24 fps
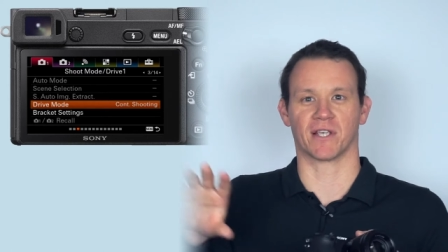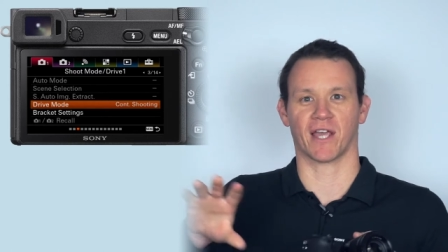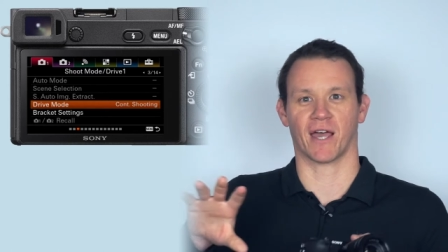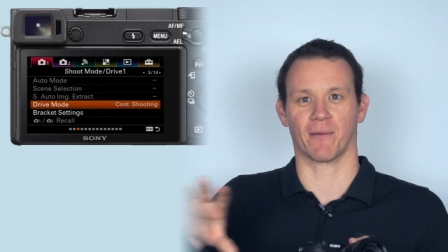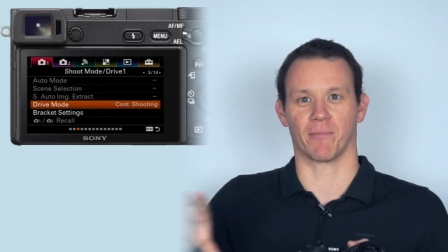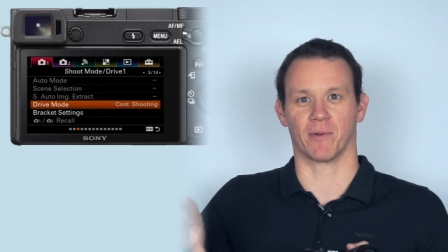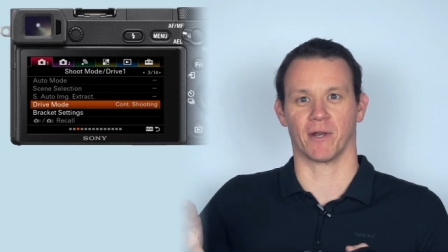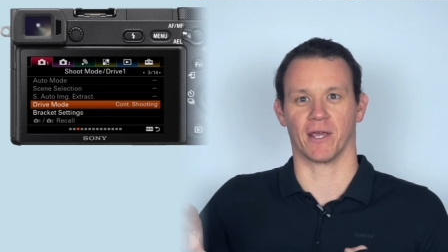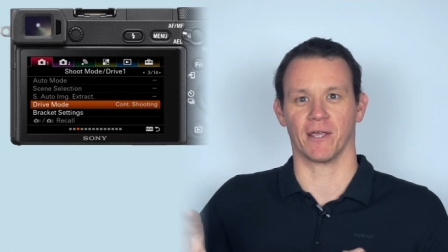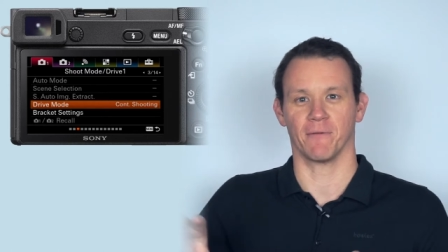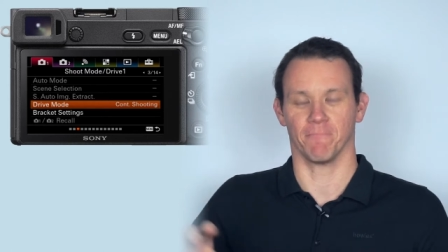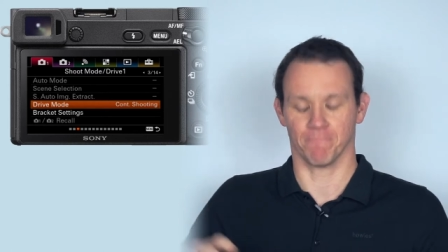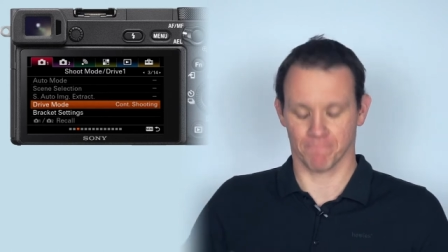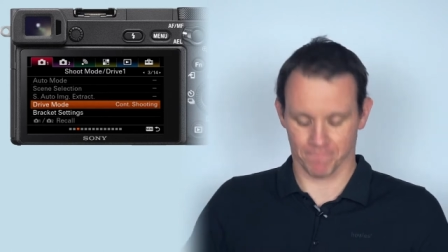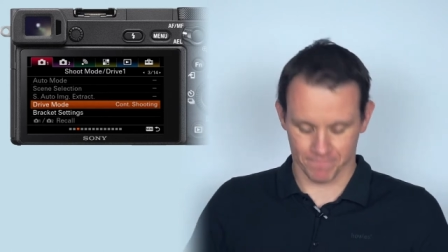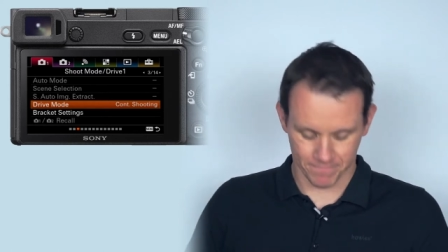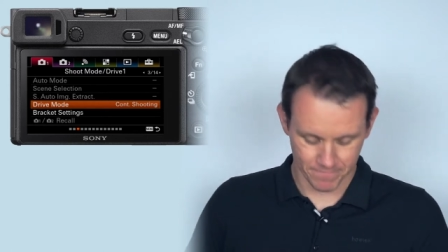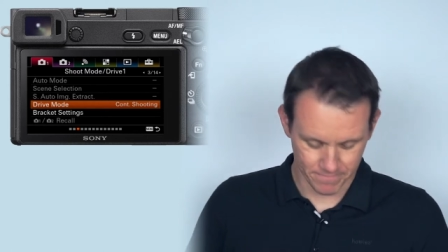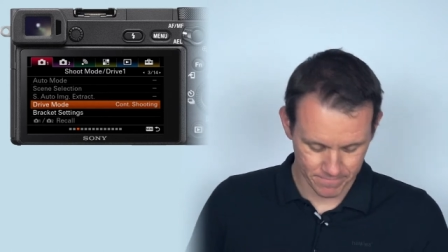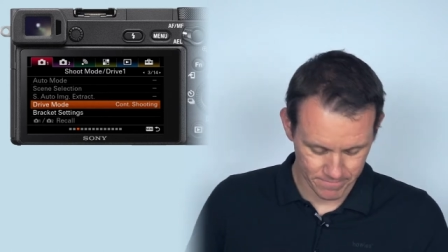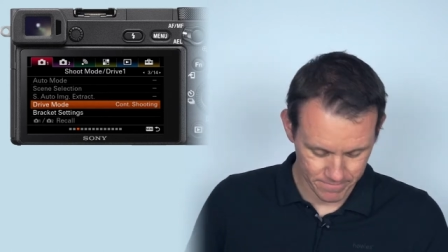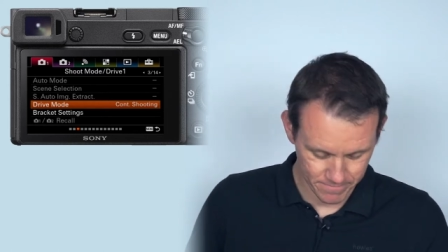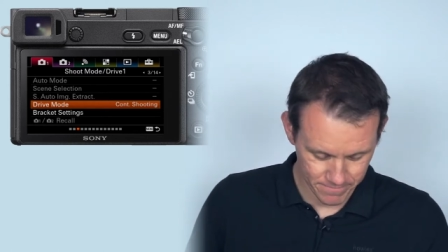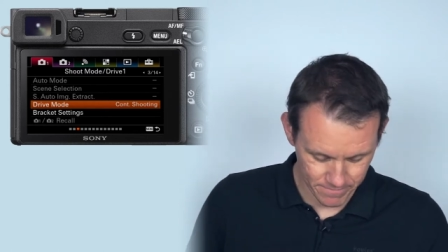happening.
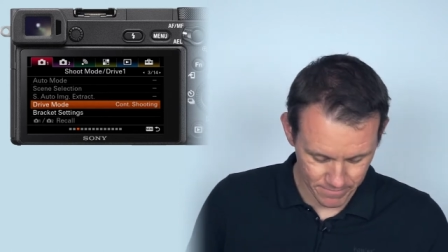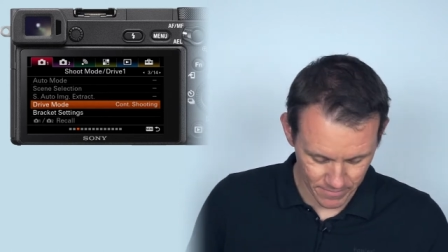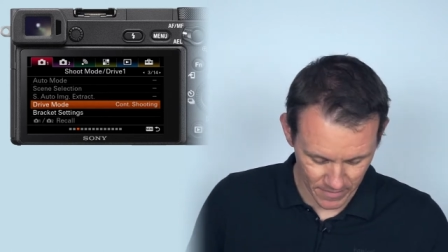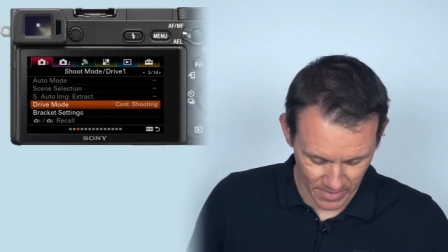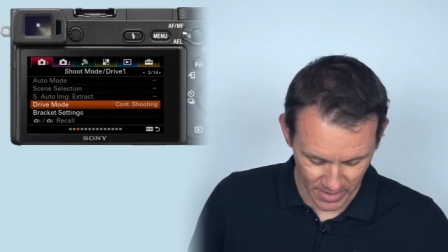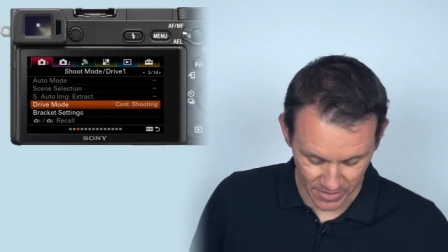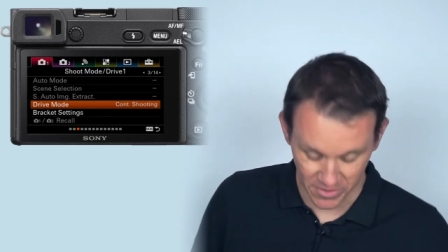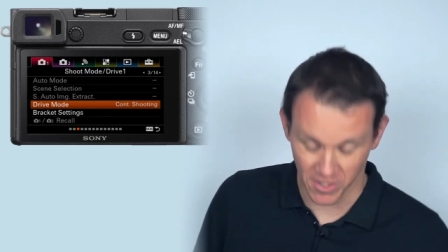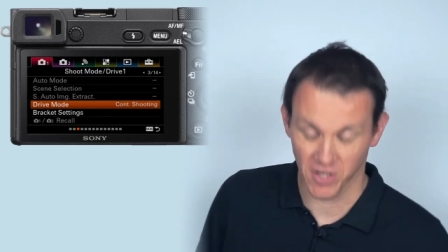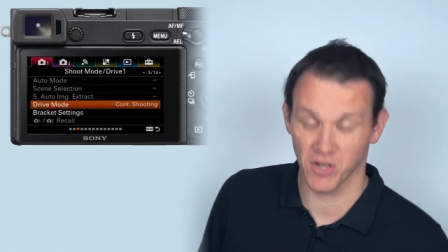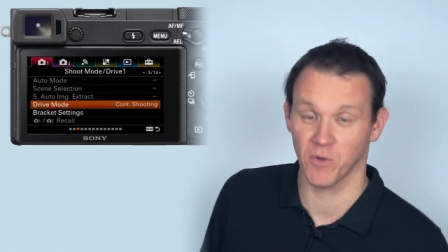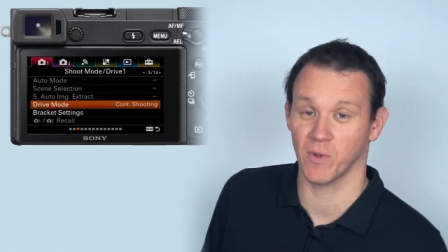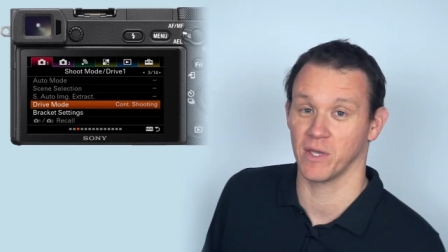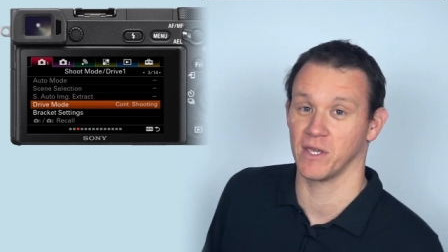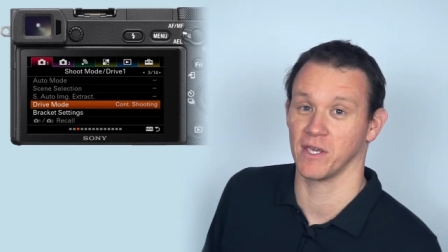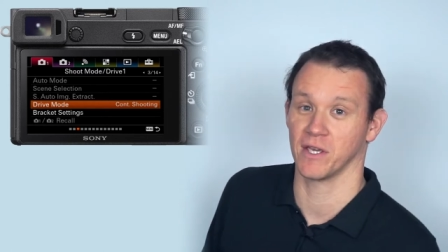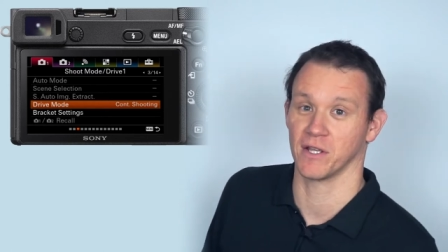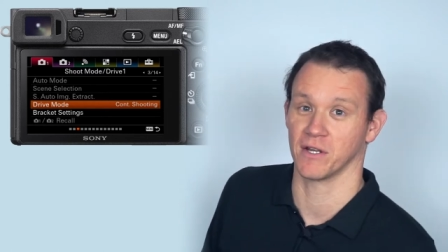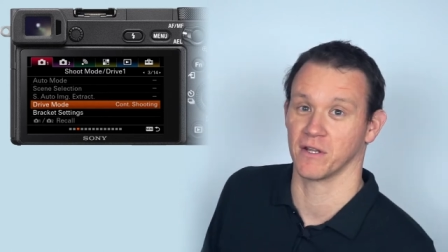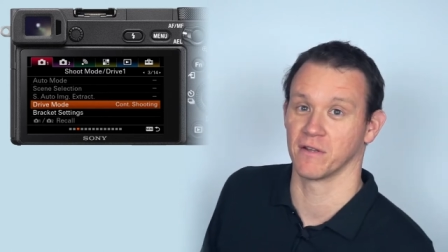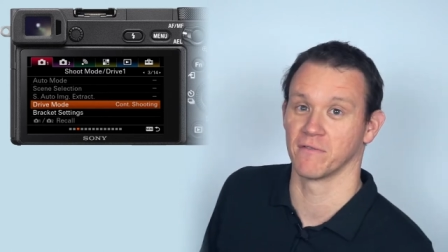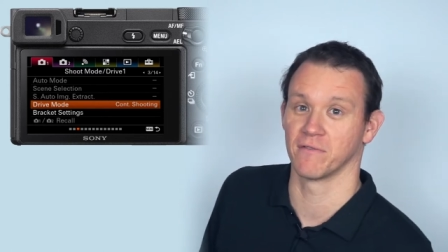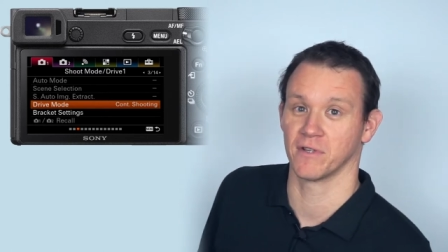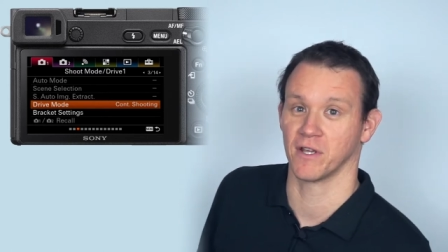And the only way you're
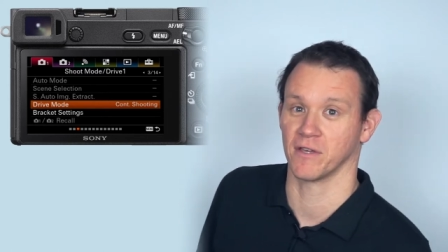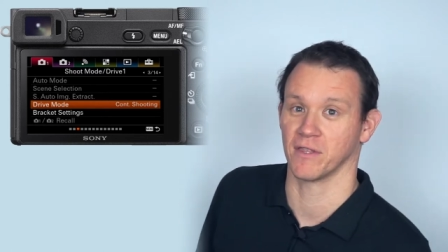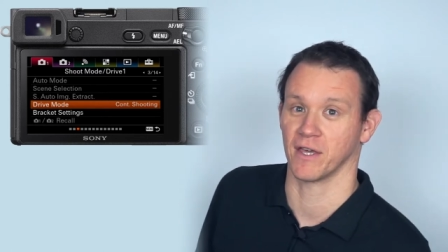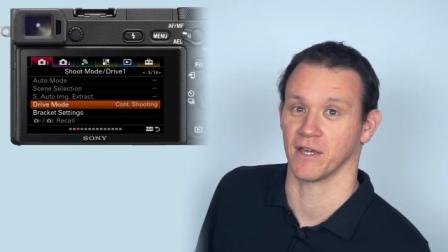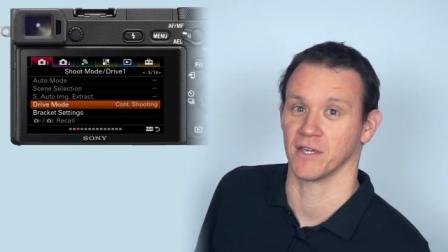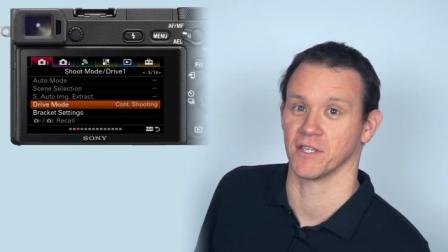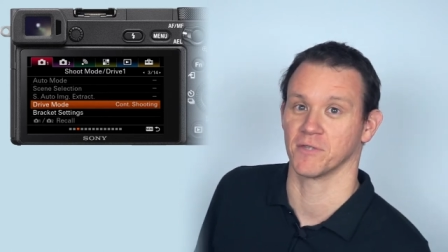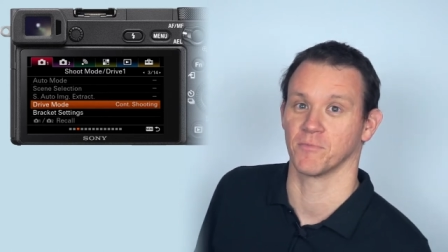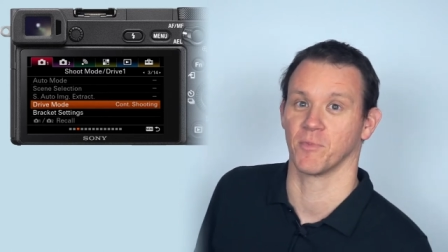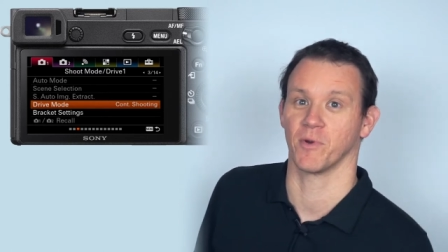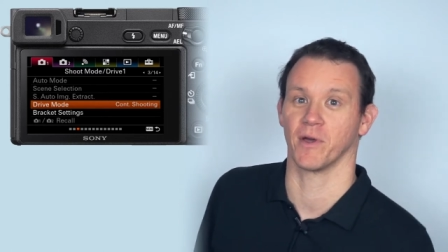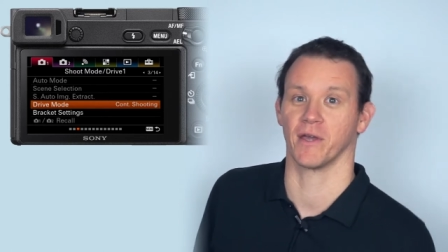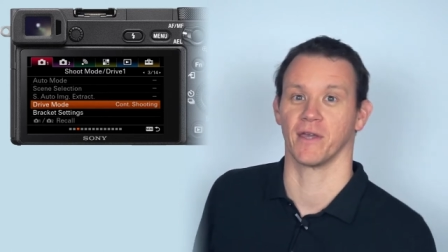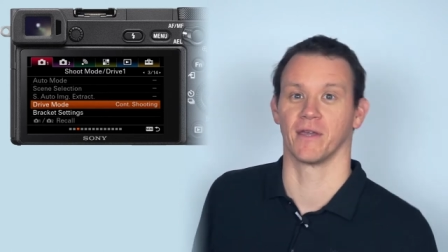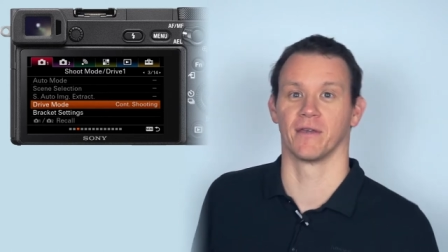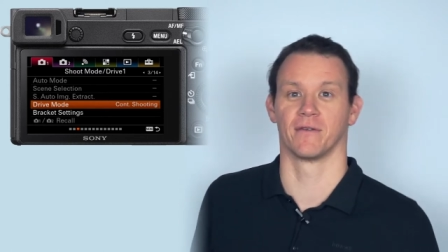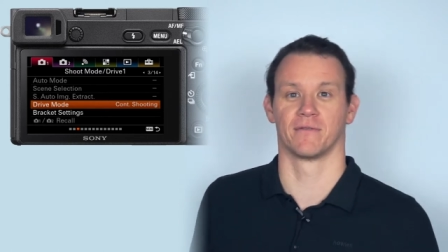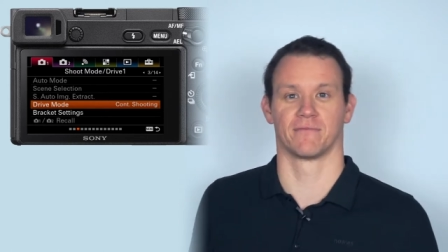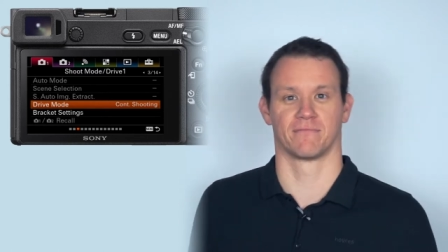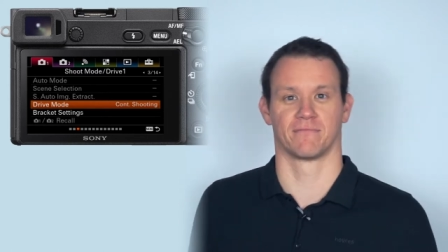going to know that is by